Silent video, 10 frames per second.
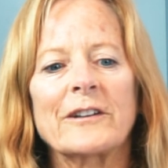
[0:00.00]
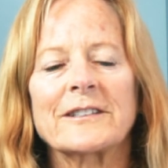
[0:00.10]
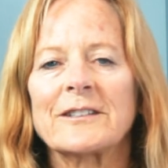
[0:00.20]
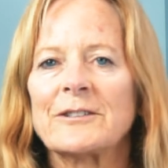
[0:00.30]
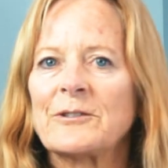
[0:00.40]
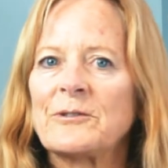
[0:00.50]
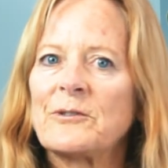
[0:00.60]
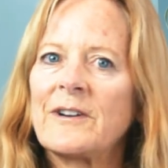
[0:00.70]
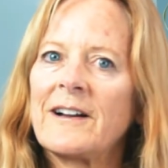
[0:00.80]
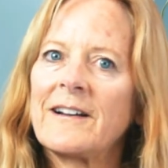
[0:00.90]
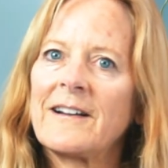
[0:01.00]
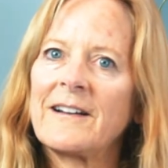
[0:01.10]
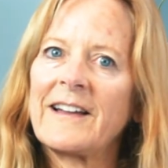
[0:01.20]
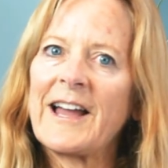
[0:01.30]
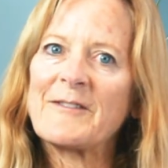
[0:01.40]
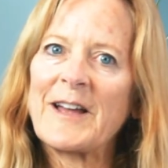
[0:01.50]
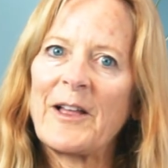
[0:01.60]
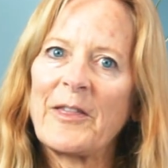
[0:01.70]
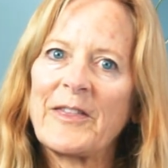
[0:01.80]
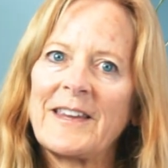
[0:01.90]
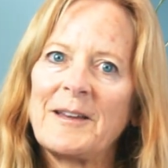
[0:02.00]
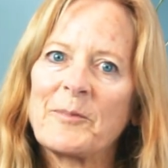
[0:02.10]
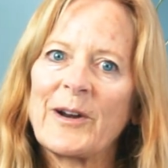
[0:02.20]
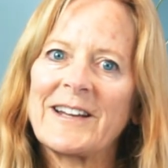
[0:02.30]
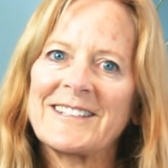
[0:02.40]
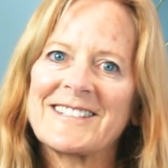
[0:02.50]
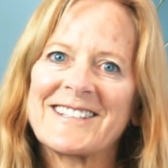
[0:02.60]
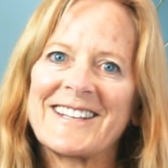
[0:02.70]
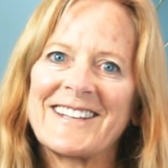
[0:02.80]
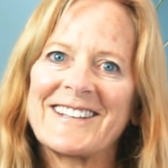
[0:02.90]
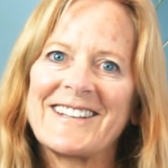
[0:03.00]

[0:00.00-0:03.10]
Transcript: to uh, have a healthy pregnancy.